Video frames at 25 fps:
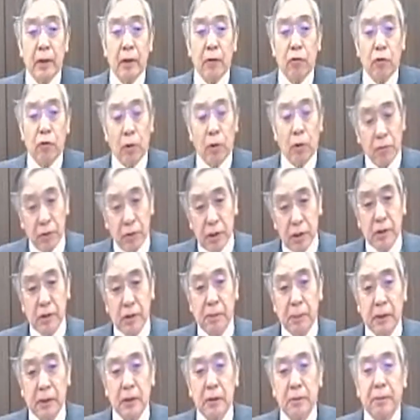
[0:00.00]
From this
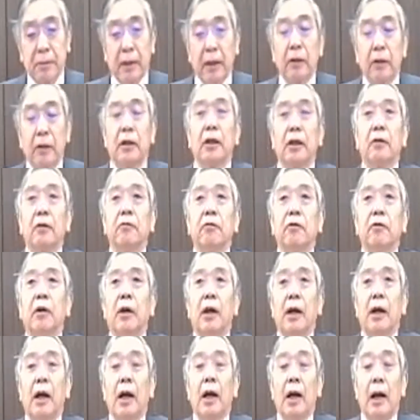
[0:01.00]
perspective,
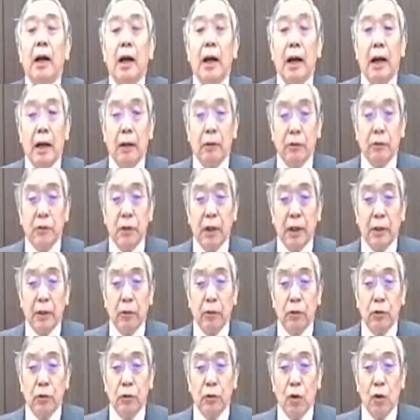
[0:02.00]
I would like
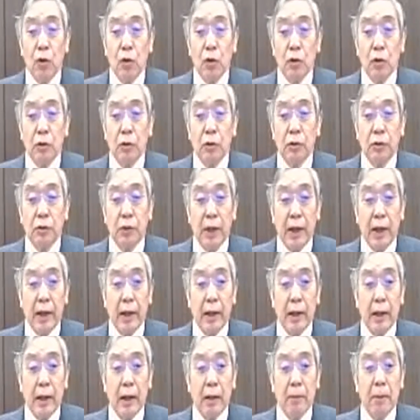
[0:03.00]
to talk
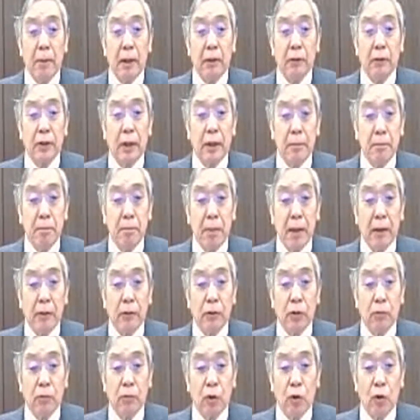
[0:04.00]
today about the
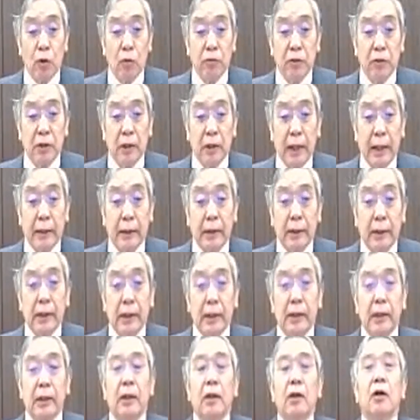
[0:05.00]
impact of
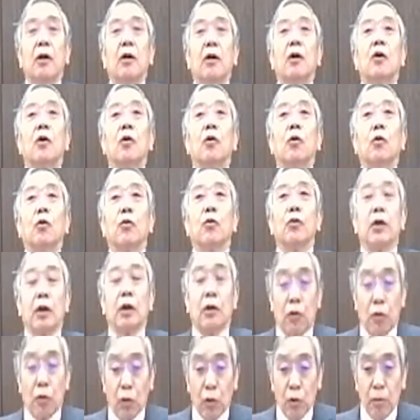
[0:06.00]
COVID-19 on the
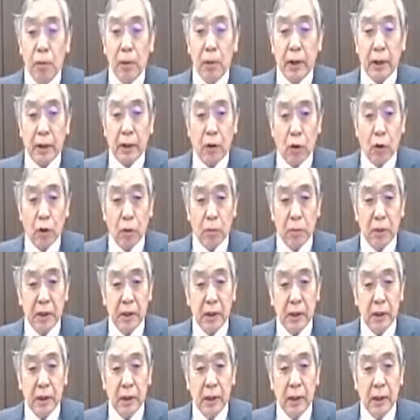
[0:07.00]
global
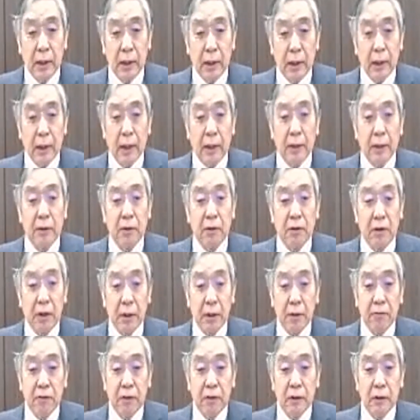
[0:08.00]
economy and the
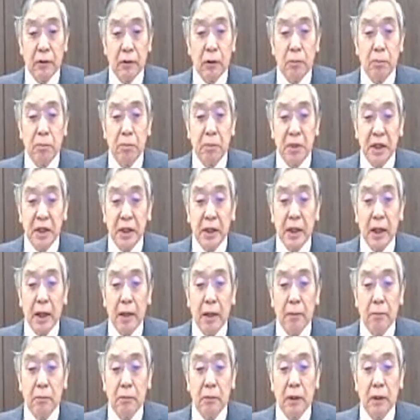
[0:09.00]
relevant
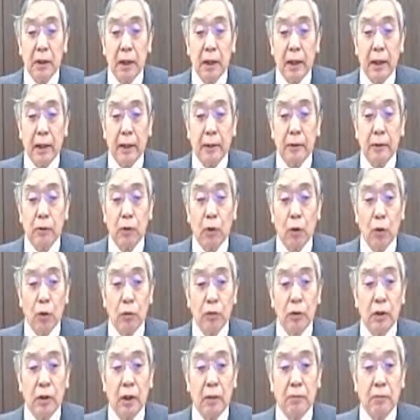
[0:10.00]
medium and
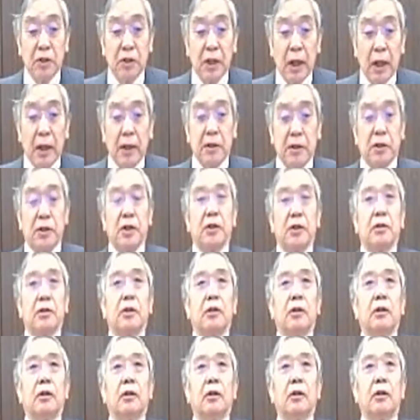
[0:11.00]
long-term
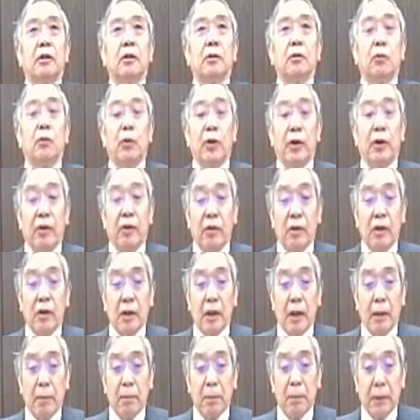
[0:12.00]
challenges, with
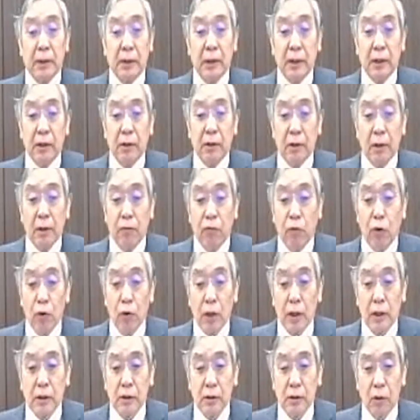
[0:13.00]
a particular
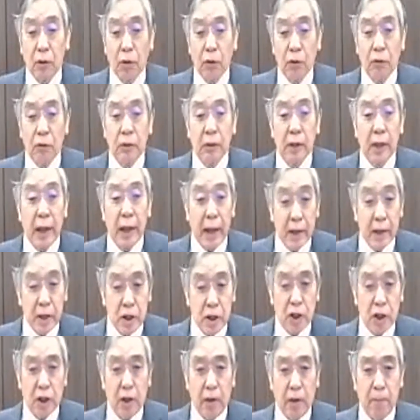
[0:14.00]
focus on
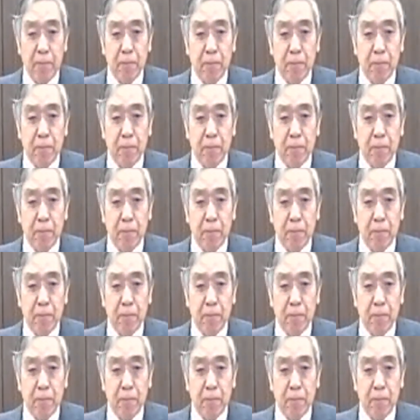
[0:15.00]
Asia.